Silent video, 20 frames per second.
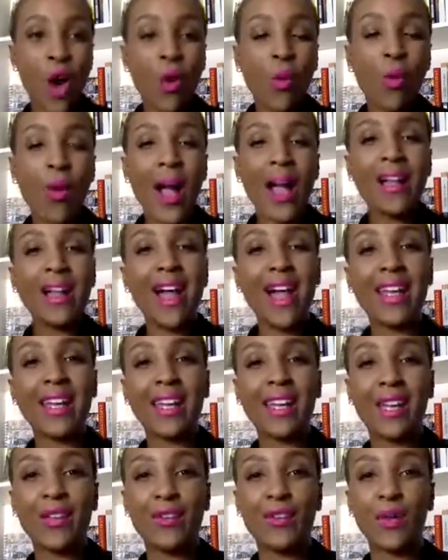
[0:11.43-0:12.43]
While I
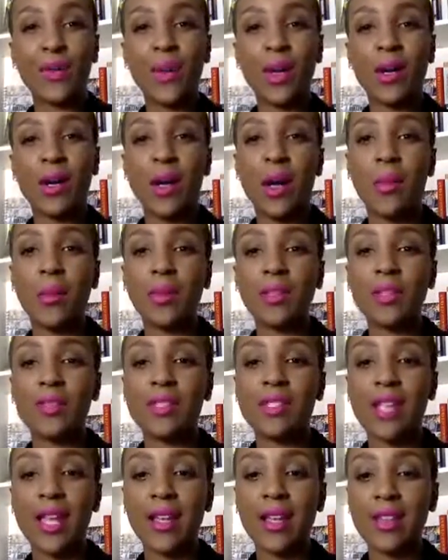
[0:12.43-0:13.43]
give you a couple of
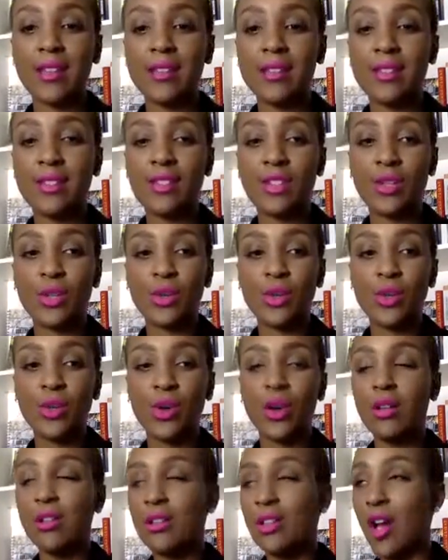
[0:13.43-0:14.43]
seconds to
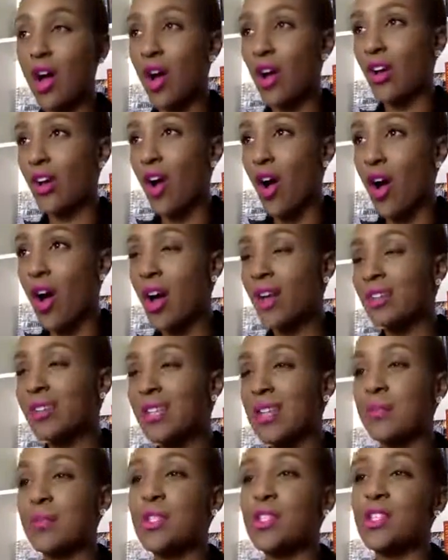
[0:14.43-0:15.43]
log on,
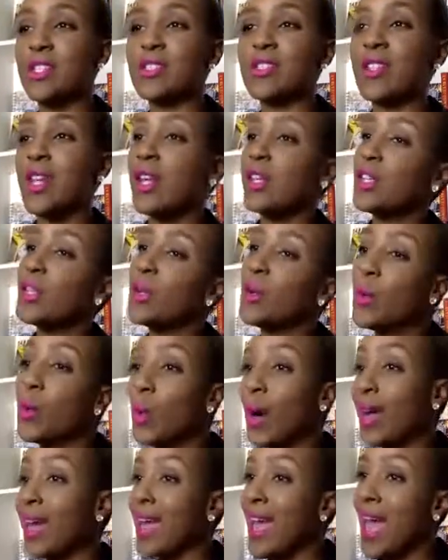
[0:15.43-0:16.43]
let me just tell you who
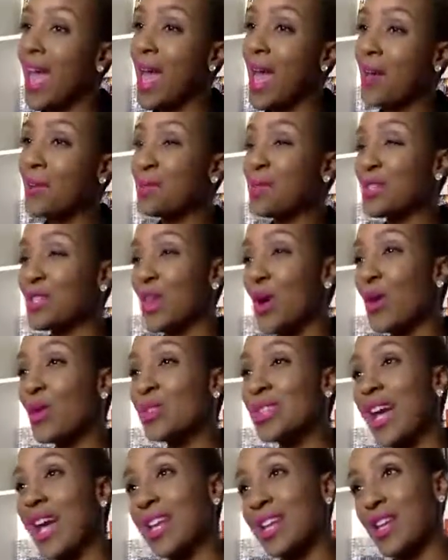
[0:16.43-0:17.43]
I am so
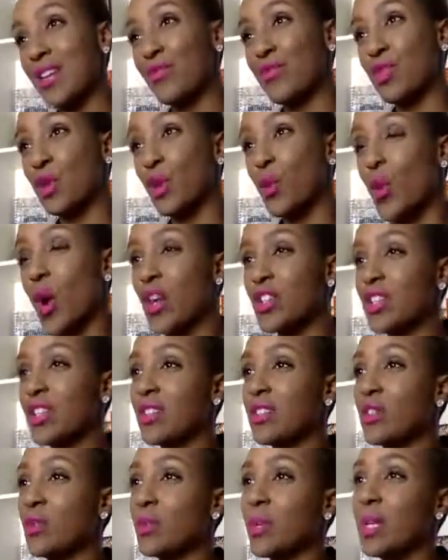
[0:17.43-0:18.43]
that if you're watching
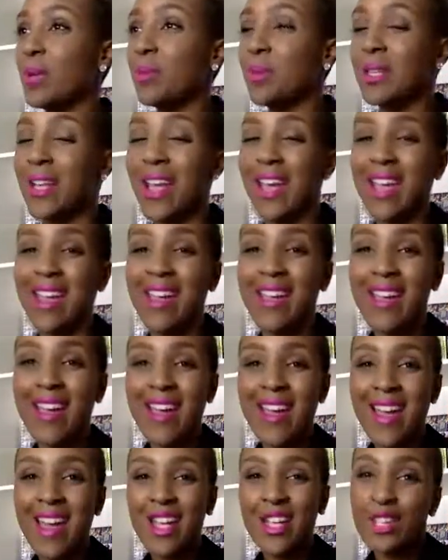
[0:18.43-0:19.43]
the replay,
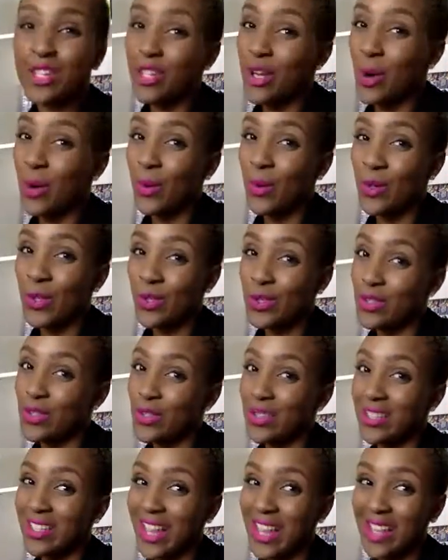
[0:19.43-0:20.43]
you know who you
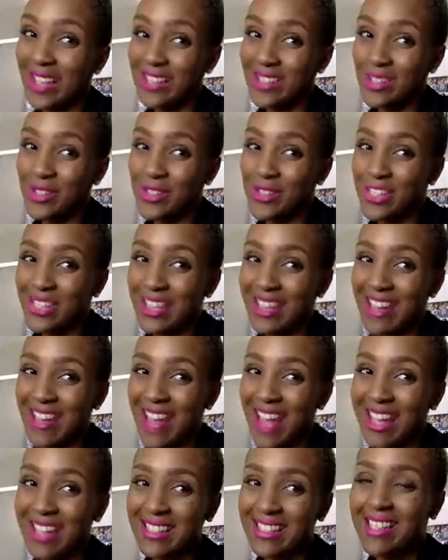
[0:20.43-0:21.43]
tuned into
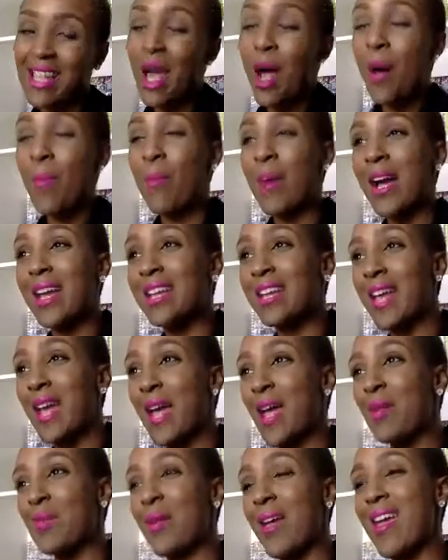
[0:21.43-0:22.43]
tonight. My
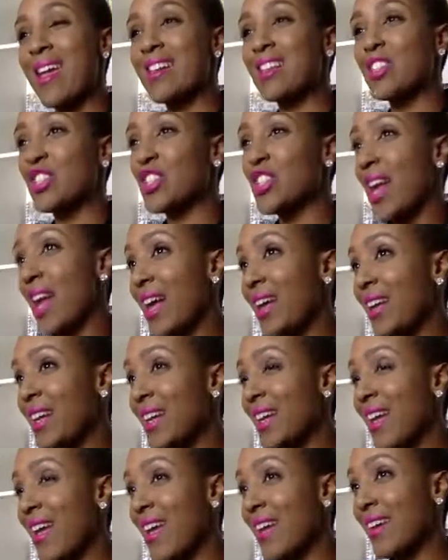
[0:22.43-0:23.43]
name is
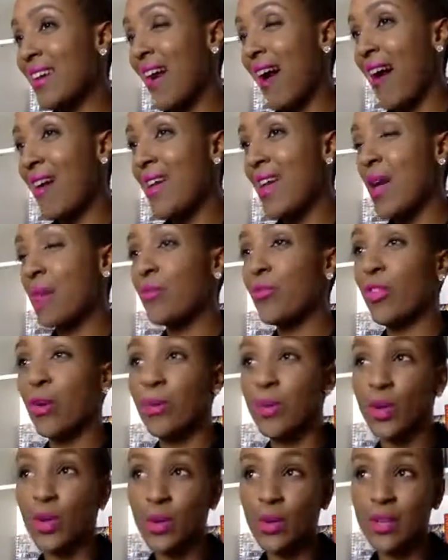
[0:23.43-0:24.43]
Shanny and I am from
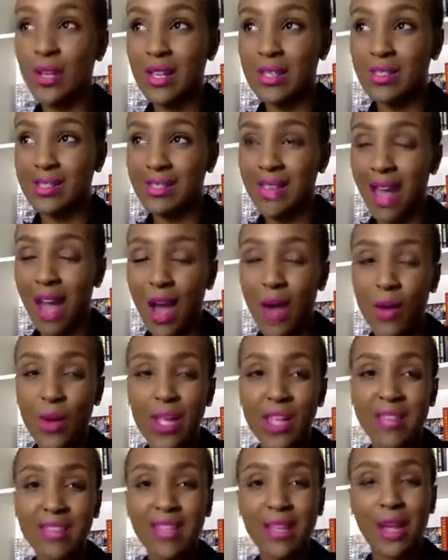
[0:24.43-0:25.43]
Curaçao
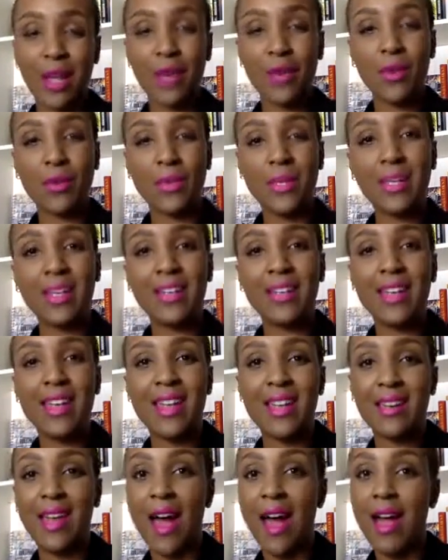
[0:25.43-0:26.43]
in the Caribbean,
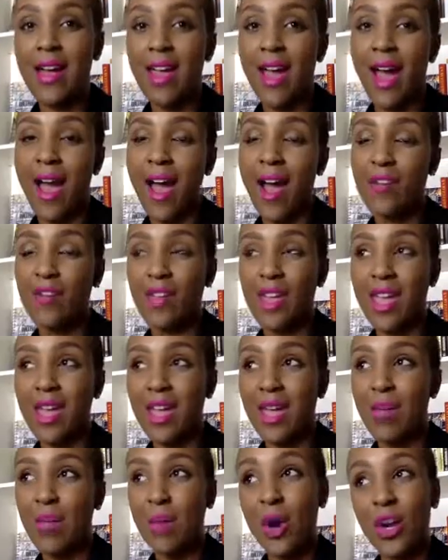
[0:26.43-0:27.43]
and I have
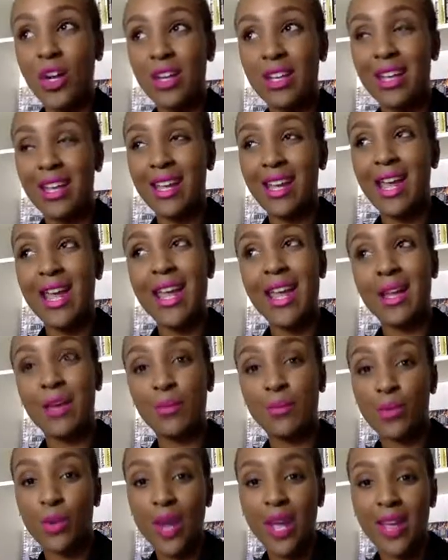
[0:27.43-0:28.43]
a marketing and
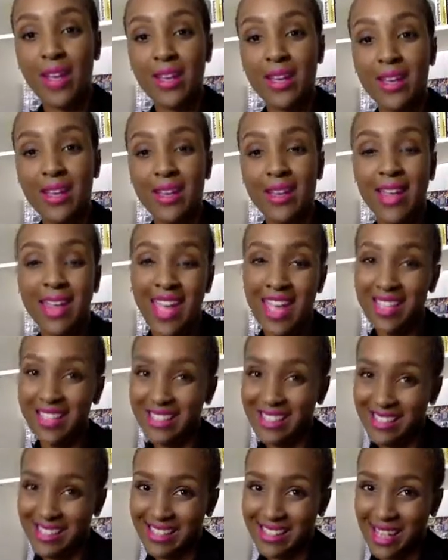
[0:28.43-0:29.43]
branding
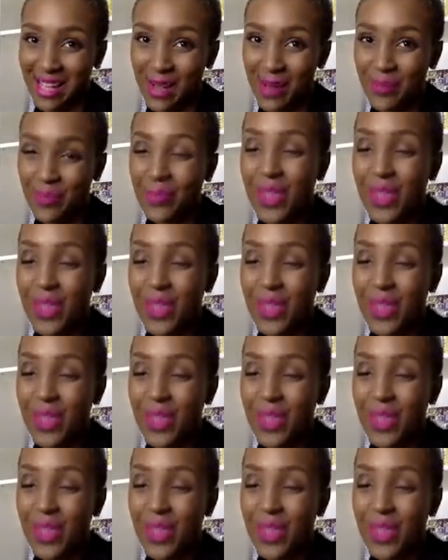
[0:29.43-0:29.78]
agency.